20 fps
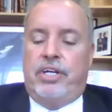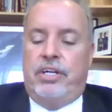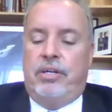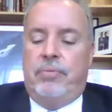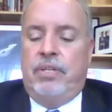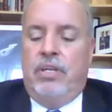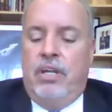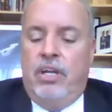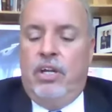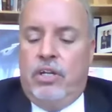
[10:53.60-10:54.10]

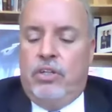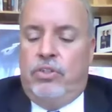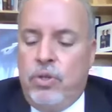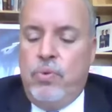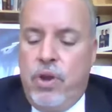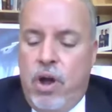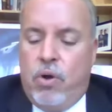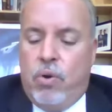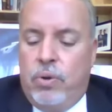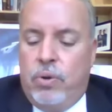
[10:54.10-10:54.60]
Do you
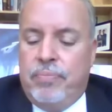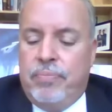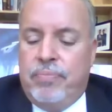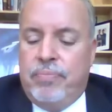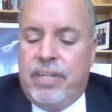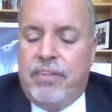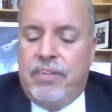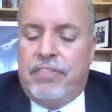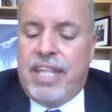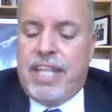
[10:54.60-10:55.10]
know
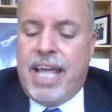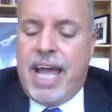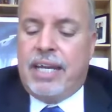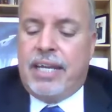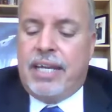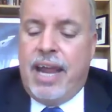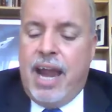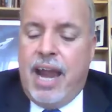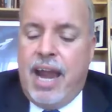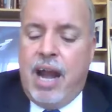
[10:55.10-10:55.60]
if
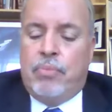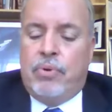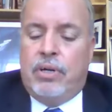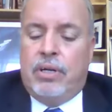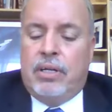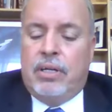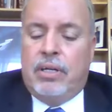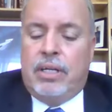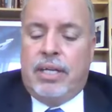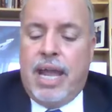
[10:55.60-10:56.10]
that
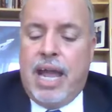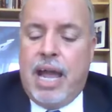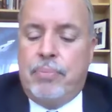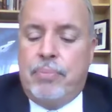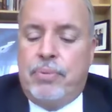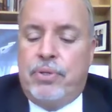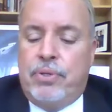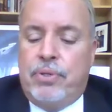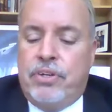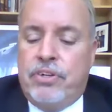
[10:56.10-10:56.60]
camera
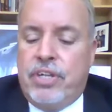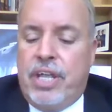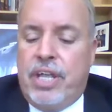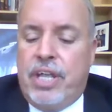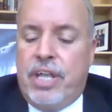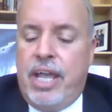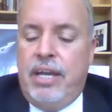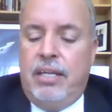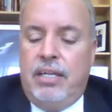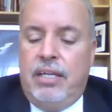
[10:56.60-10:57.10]
captures
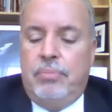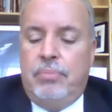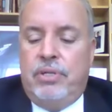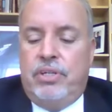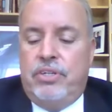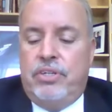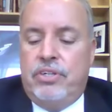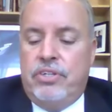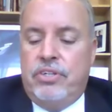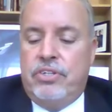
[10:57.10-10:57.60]
any
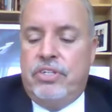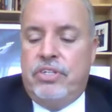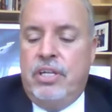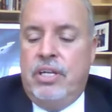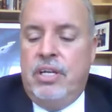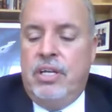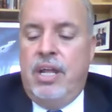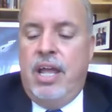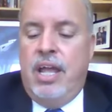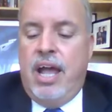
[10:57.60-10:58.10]
images
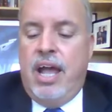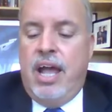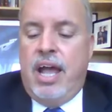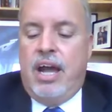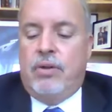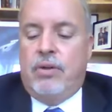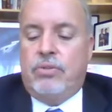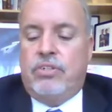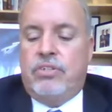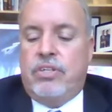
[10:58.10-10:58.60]

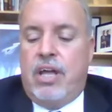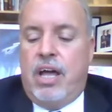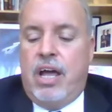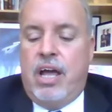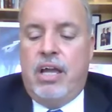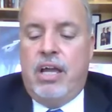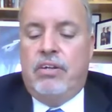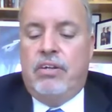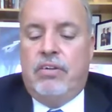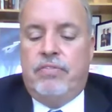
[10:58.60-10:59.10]

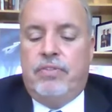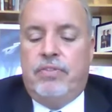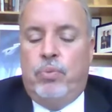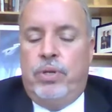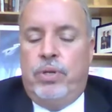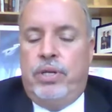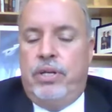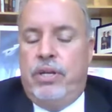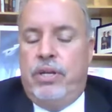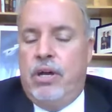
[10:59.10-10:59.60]
outside of the
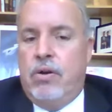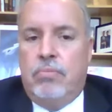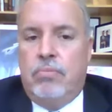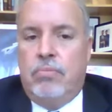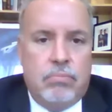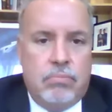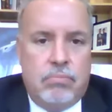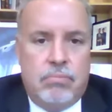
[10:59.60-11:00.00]
window?